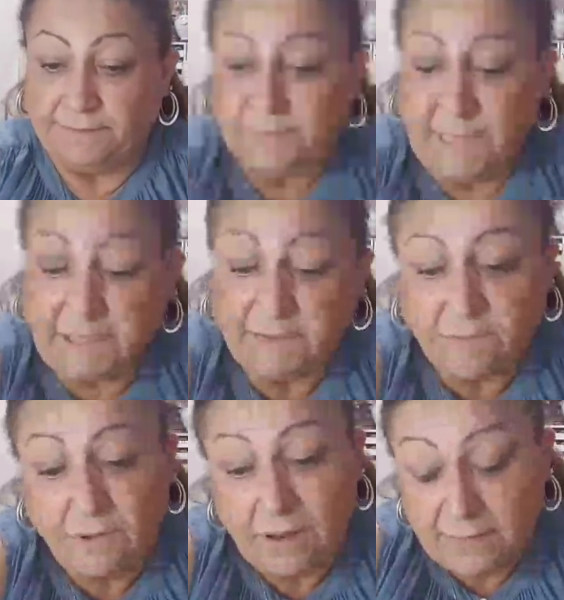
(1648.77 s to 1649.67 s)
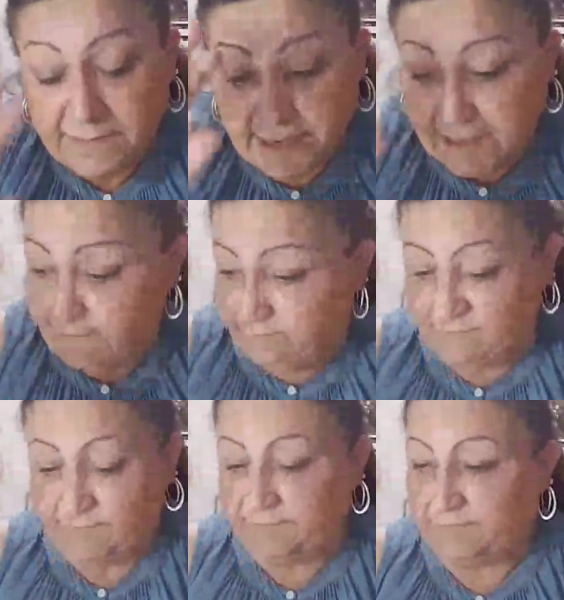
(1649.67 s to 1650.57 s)
that's all I'm saying.
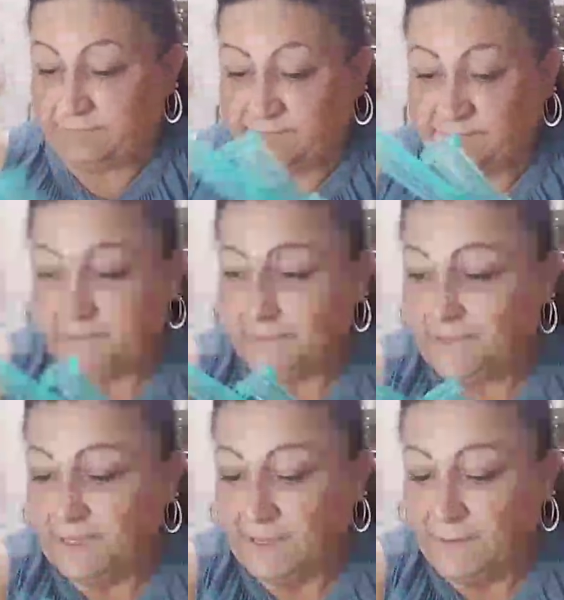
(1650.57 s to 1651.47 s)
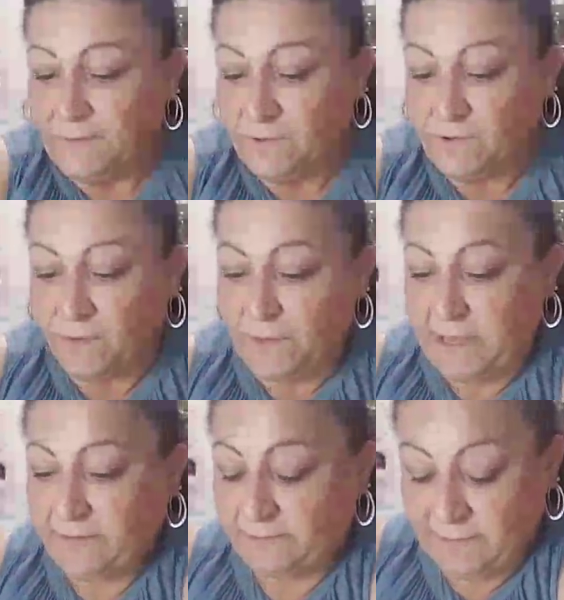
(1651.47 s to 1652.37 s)
You know
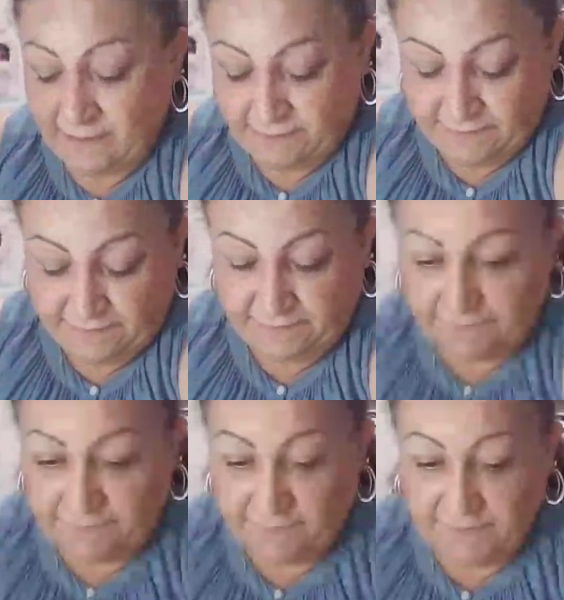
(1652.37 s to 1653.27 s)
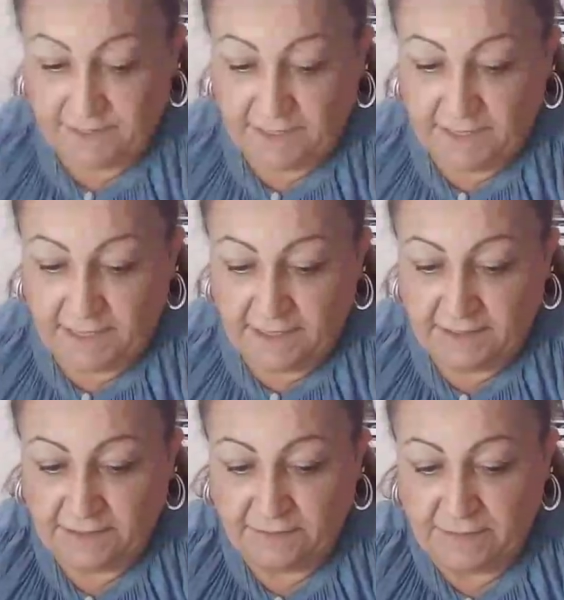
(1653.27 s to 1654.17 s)
me.
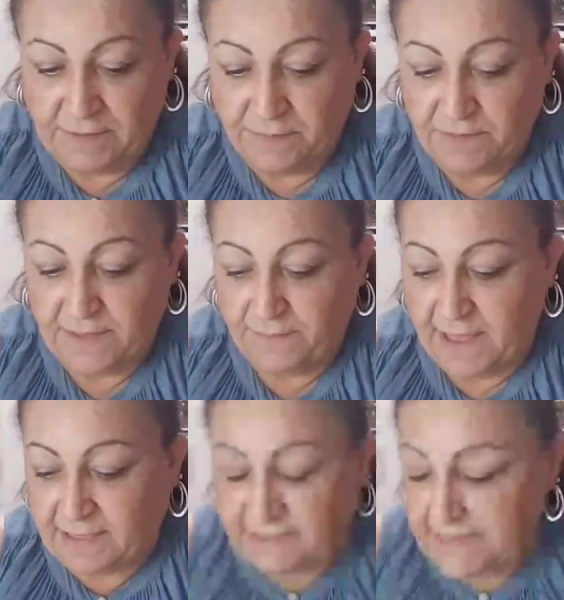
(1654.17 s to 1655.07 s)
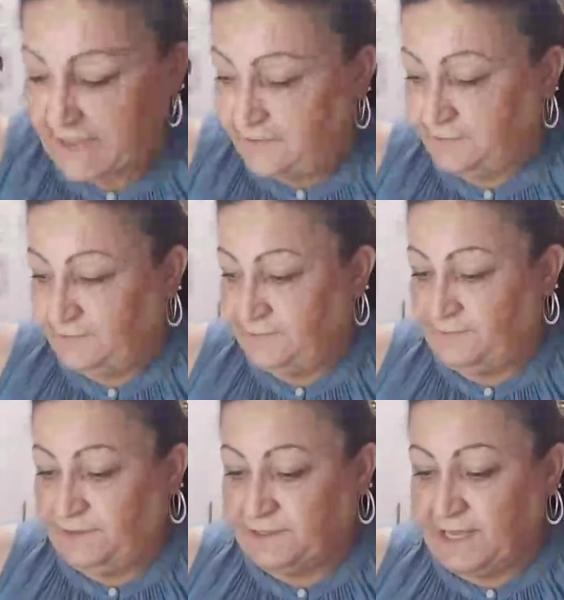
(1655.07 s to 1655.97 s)
So let me put the box down
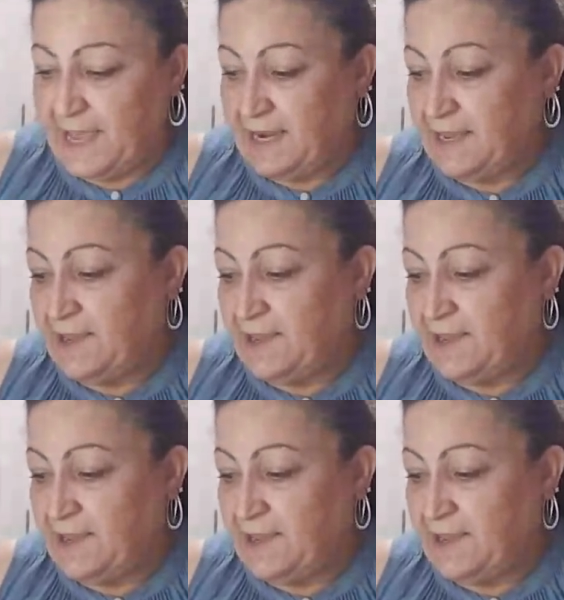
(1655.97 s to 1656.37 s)
because I had it